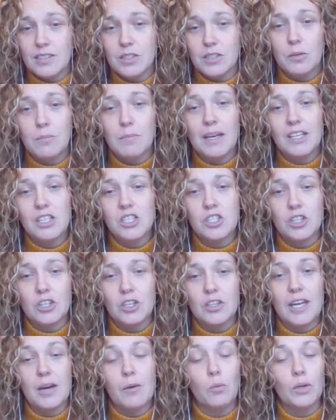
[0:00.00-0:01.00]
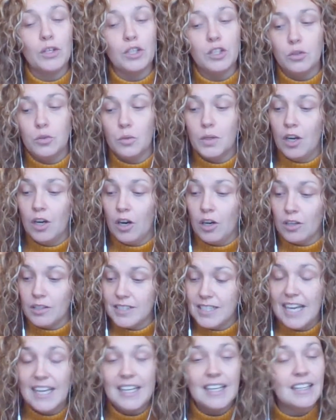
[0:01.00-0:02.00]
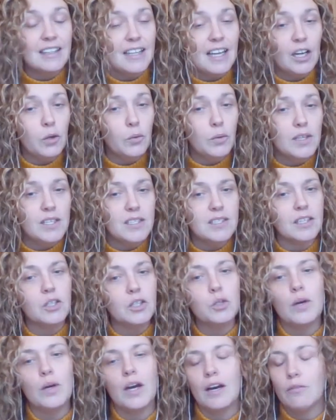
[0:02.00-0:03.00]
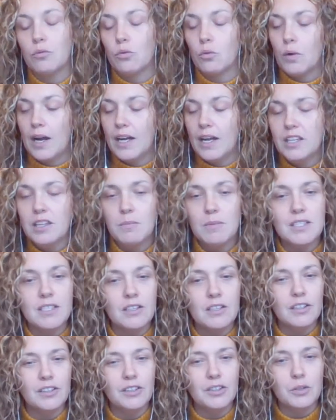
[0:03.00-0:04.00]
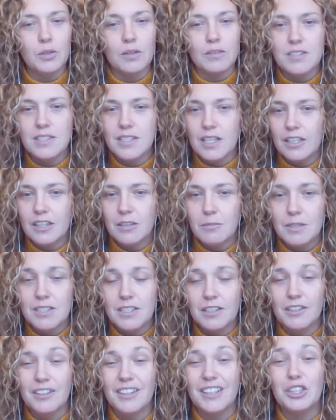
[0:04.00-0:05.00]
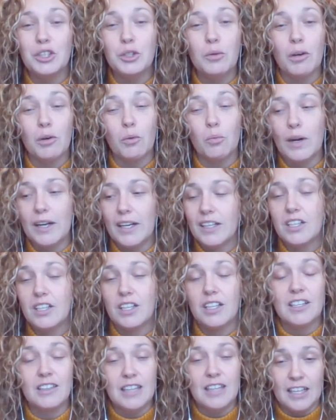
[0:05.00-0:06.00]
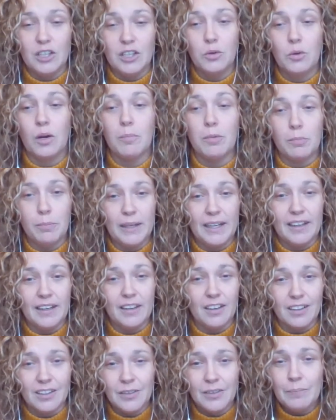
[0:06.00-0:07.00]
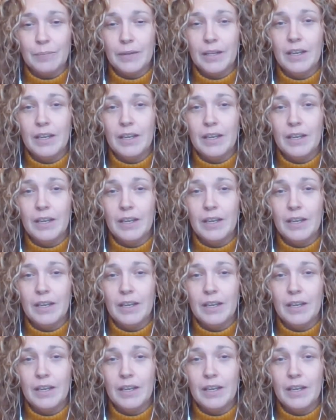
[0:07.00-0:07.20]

So make sure that when you are taking that quiz that you have read the material, you have studied the material, and you are ready, that you are prepared.